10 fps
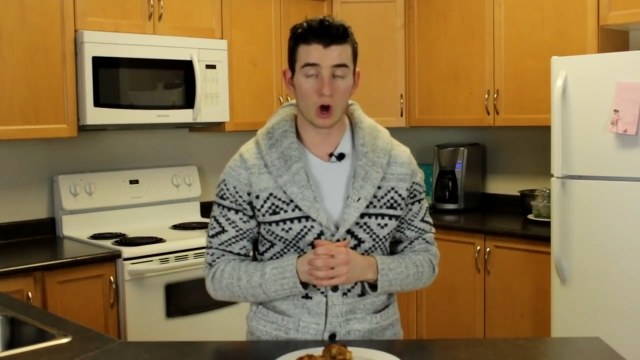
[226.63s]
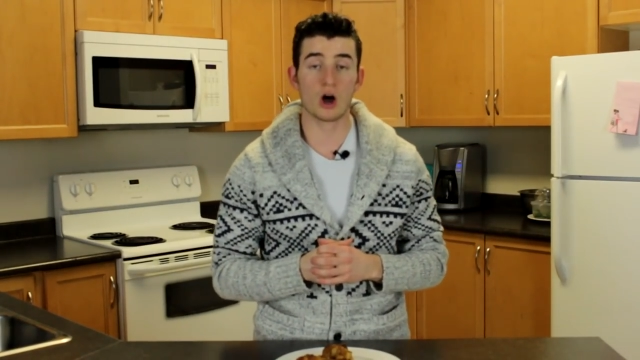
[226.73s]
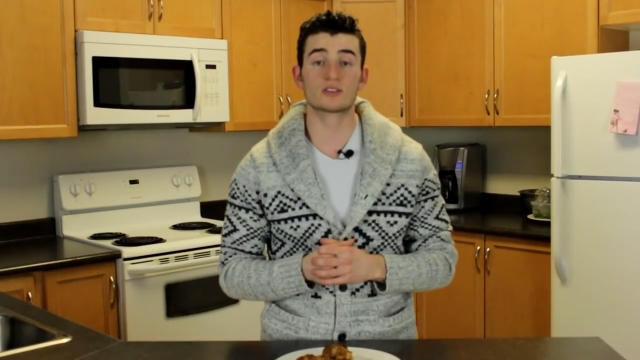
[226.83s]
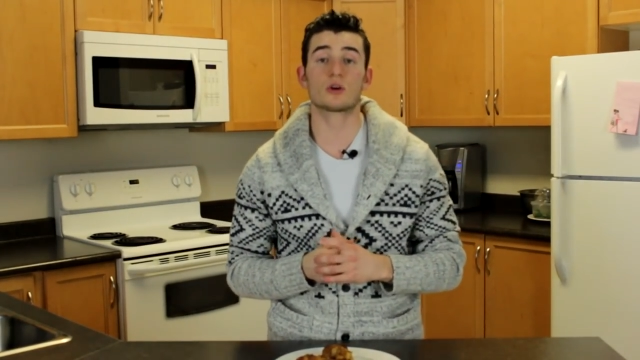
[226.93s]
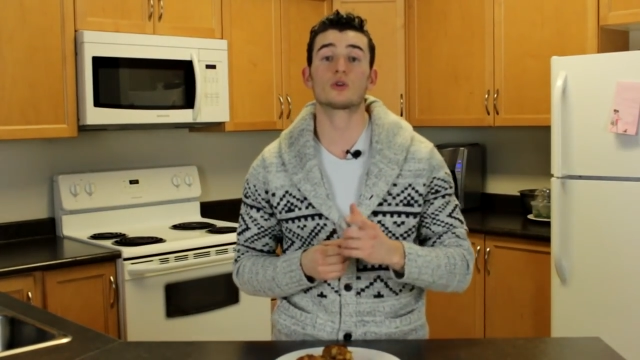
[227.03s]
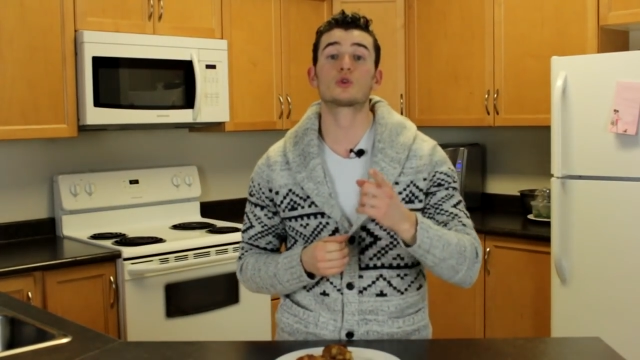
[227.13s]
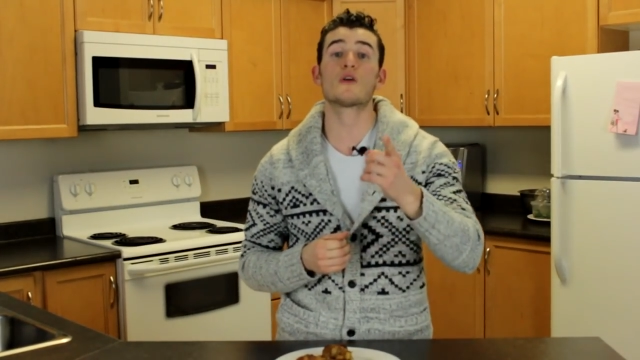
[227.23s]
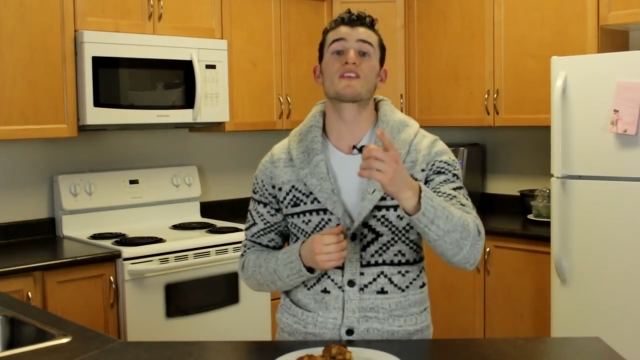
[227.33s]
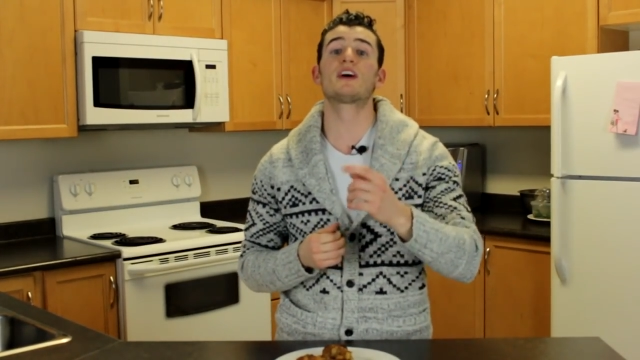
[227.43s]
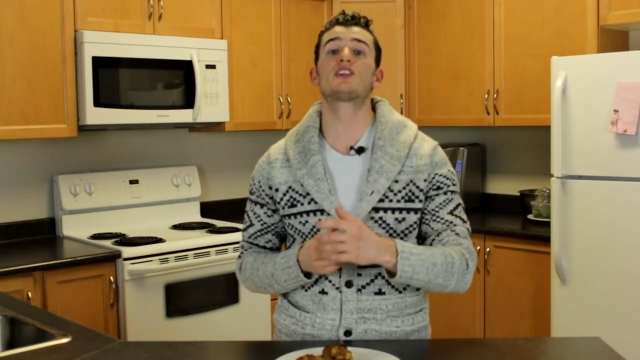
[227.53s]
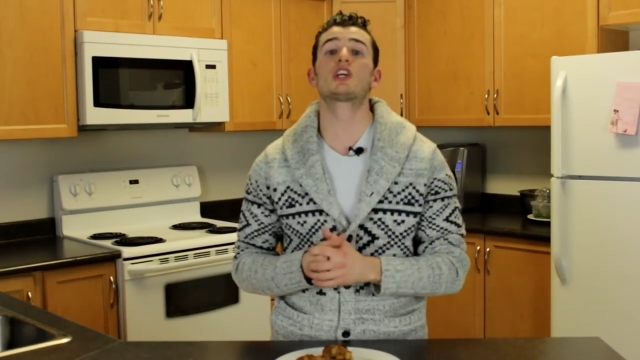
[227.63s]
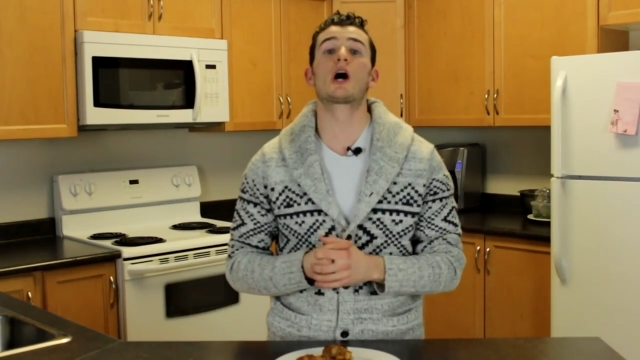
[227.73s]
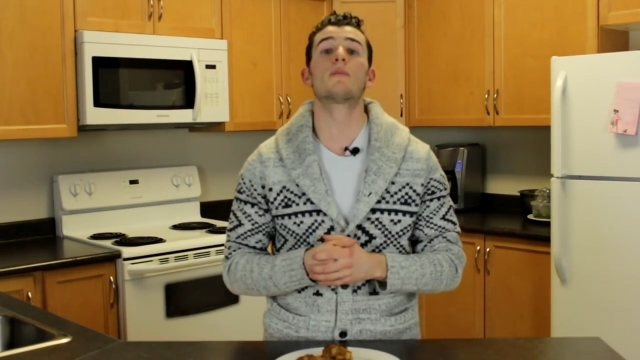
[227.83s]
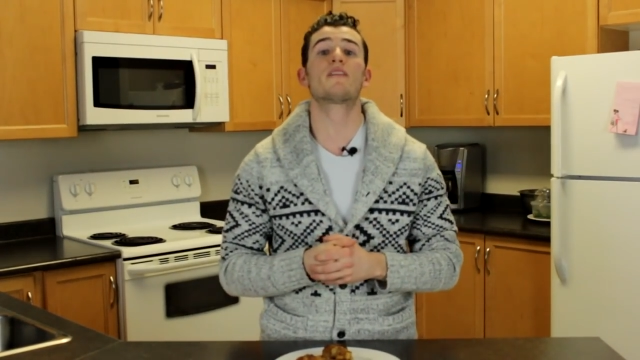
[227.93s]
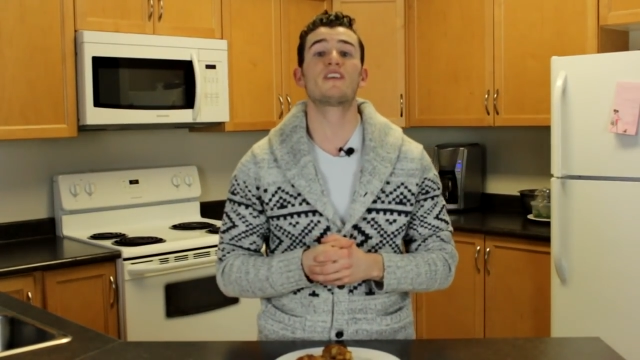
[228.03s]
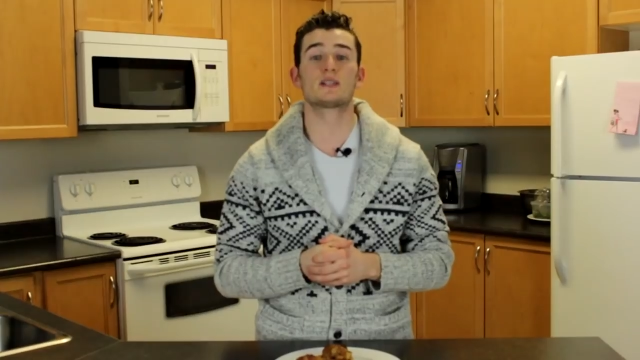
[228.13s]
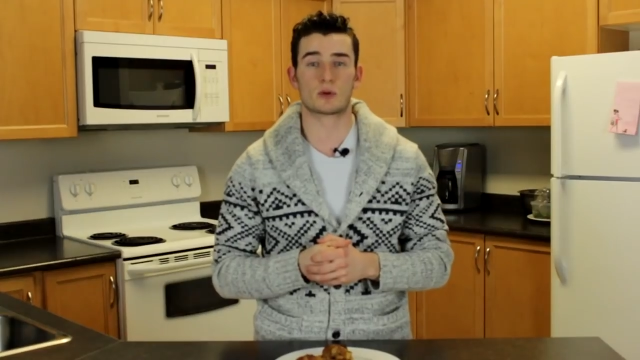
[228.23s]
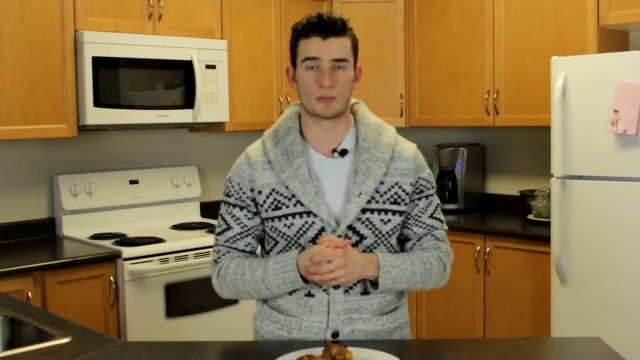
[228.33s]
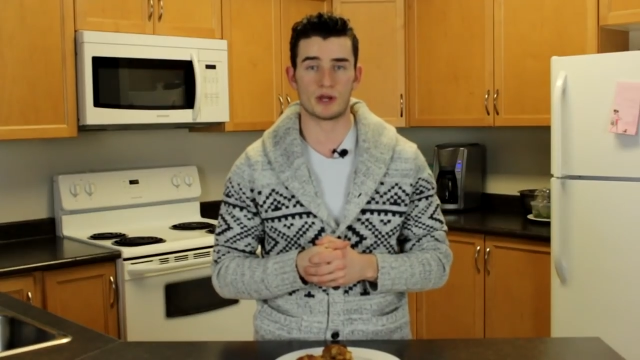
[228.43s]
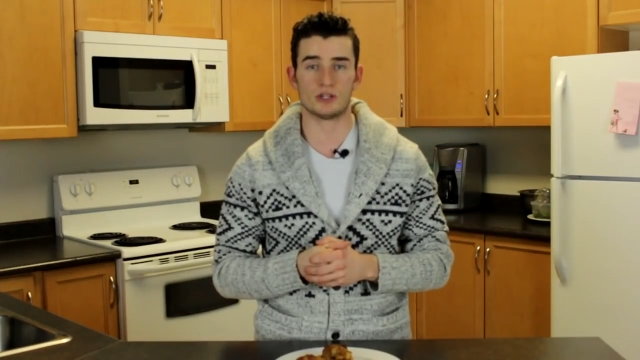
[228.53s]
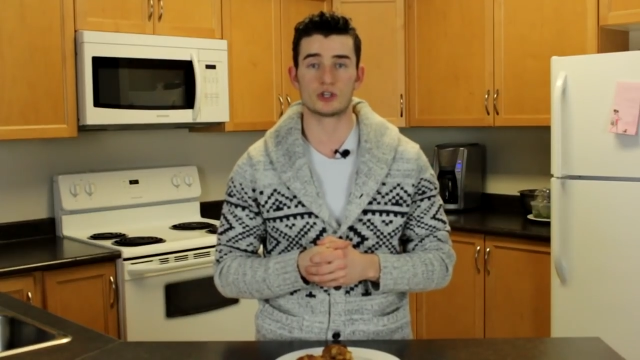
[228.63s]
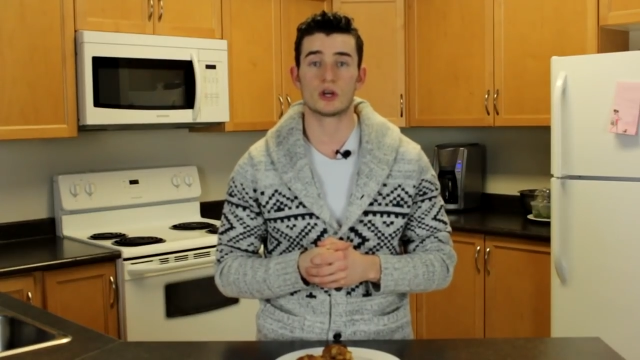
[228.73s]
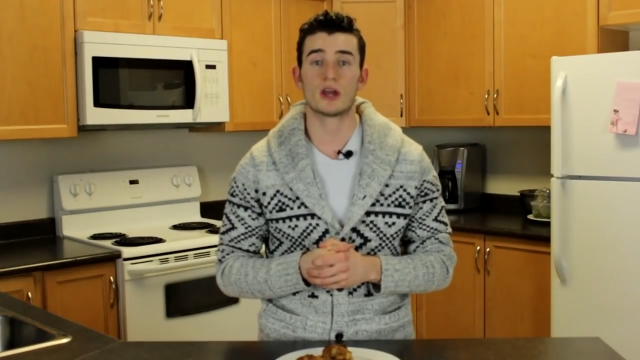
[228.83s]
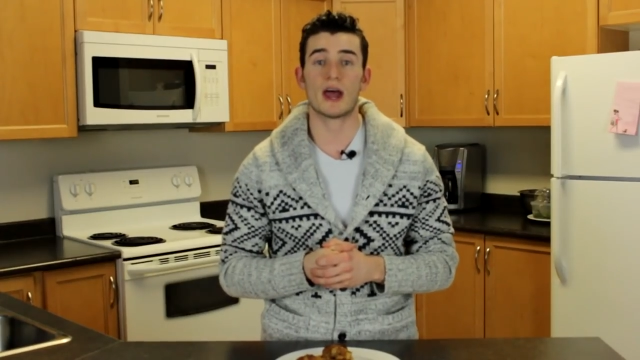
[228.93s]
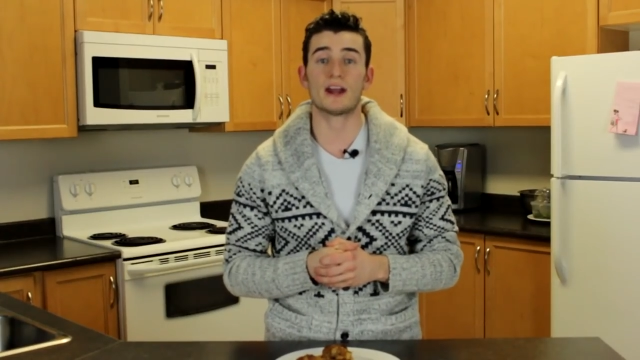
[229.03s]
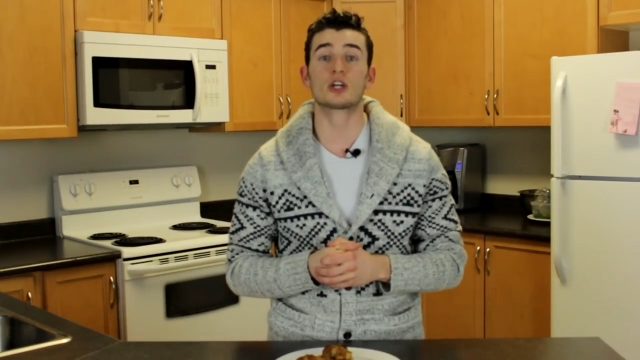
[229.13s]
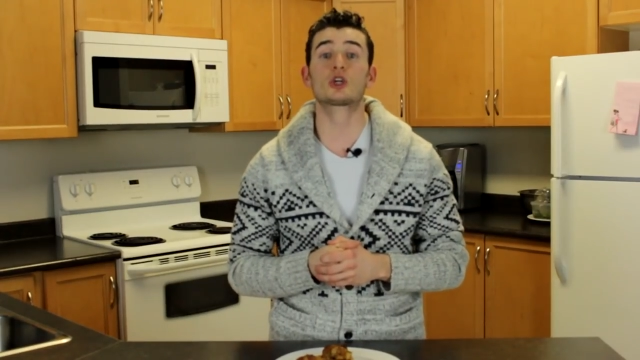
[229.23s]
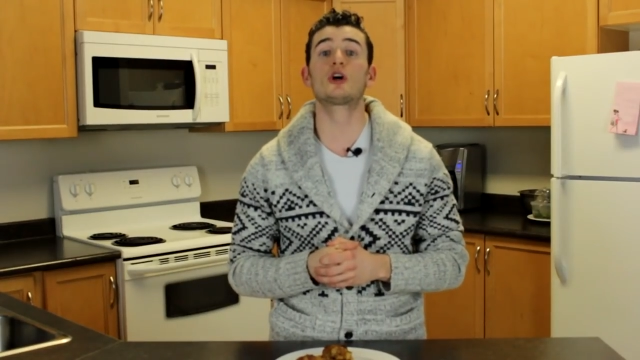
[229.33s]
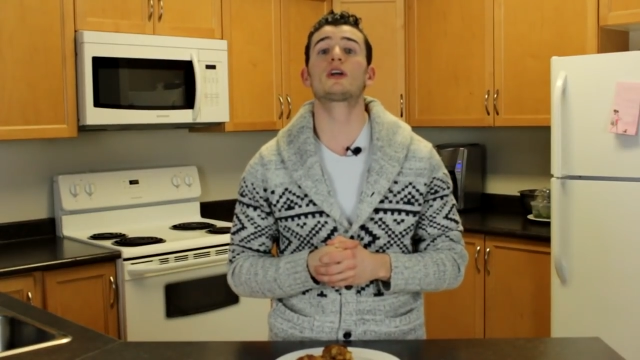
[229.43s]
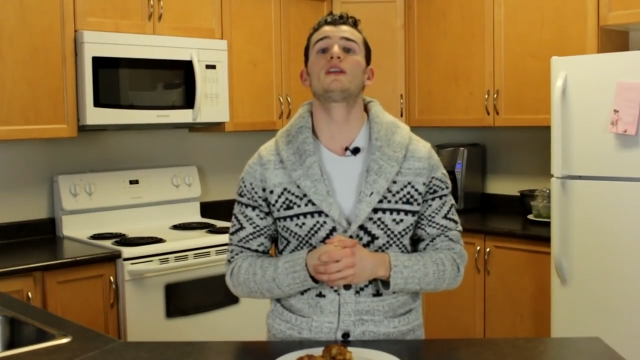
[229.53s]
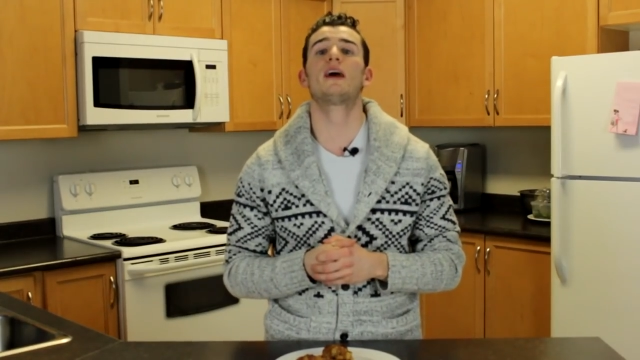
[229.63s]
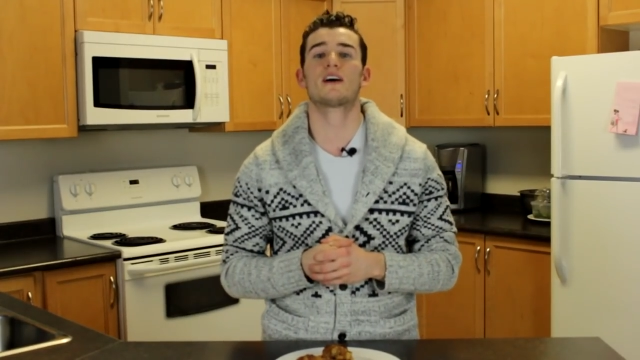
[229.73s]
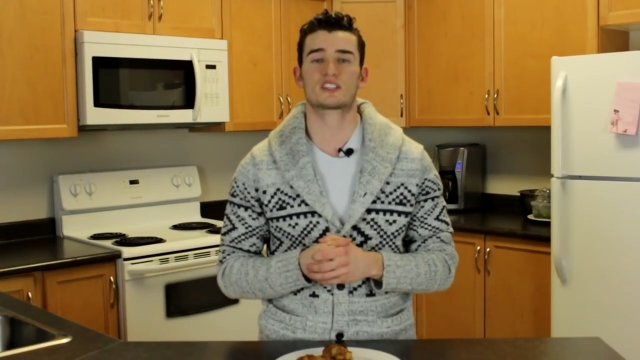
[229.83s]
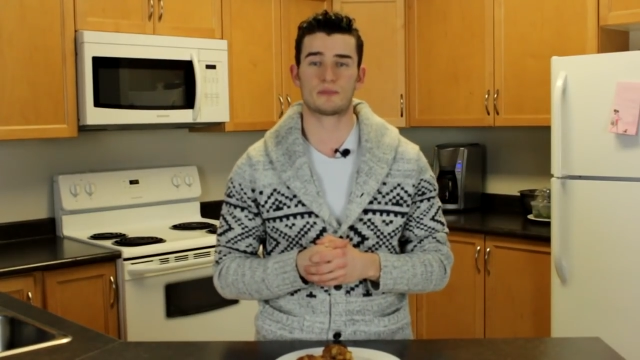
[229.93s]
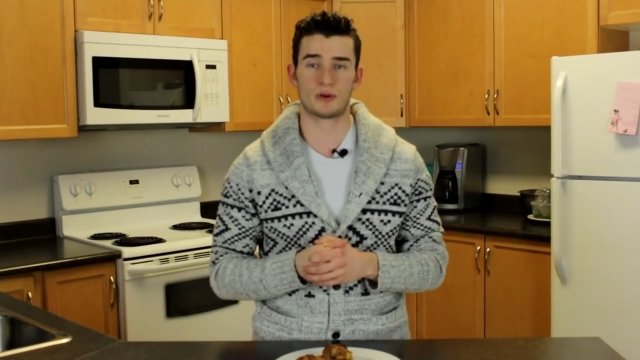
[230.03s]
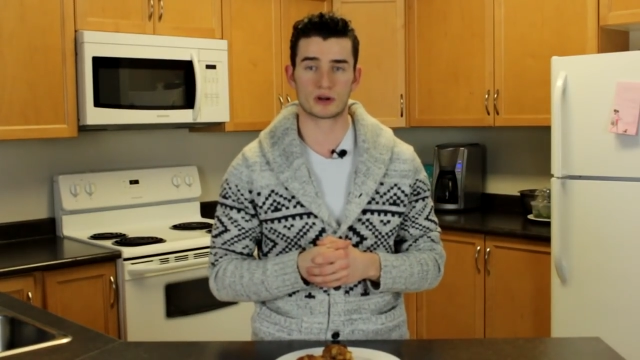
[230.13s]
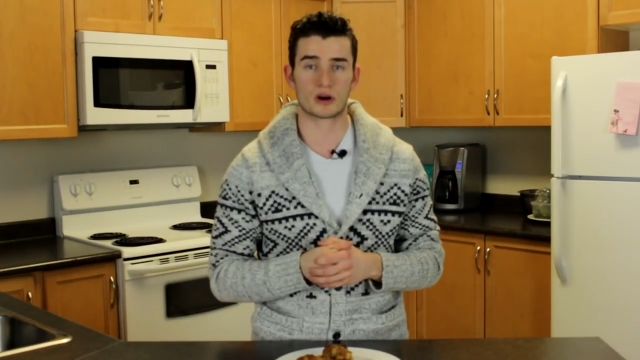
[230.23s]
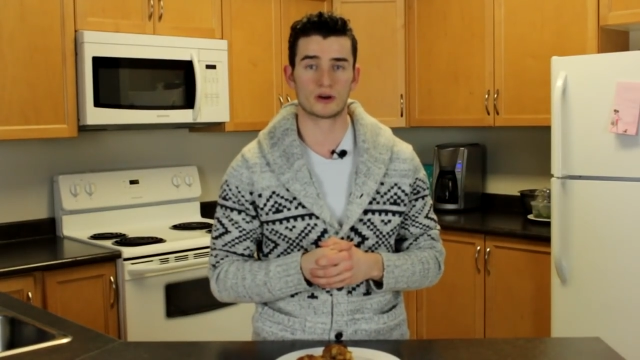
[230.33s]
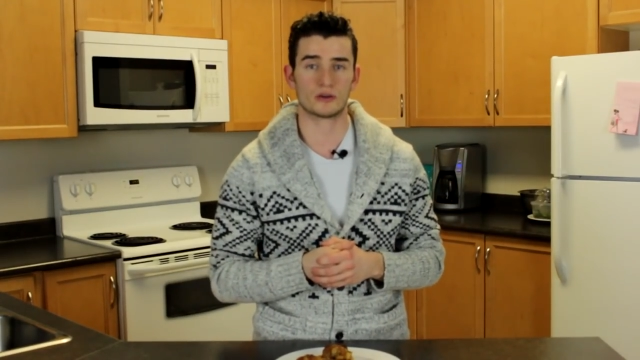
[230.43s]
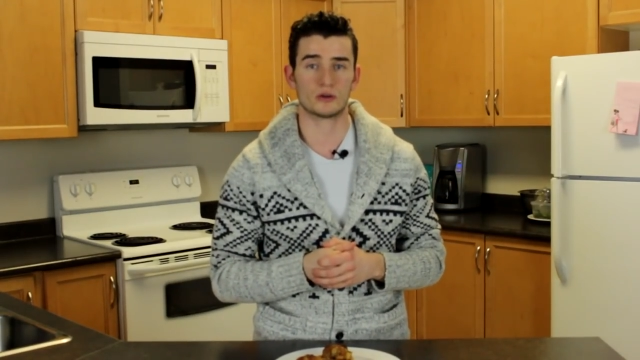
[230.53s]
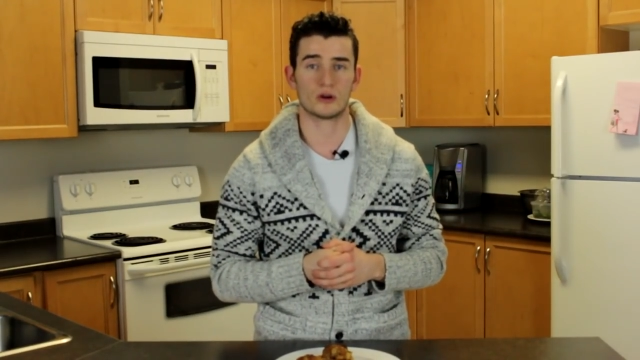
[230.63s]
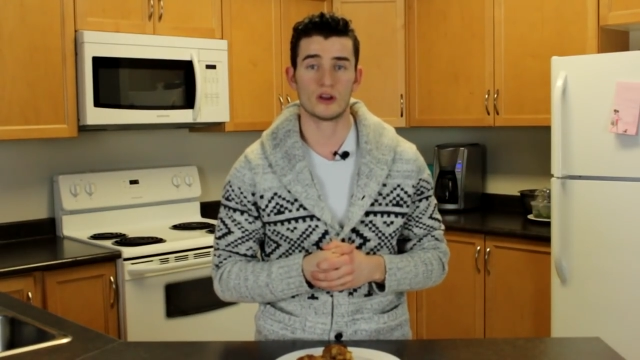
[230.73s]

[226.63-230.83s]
Also, don't forget to check out my Facebook page at Cooking House of Piticariu.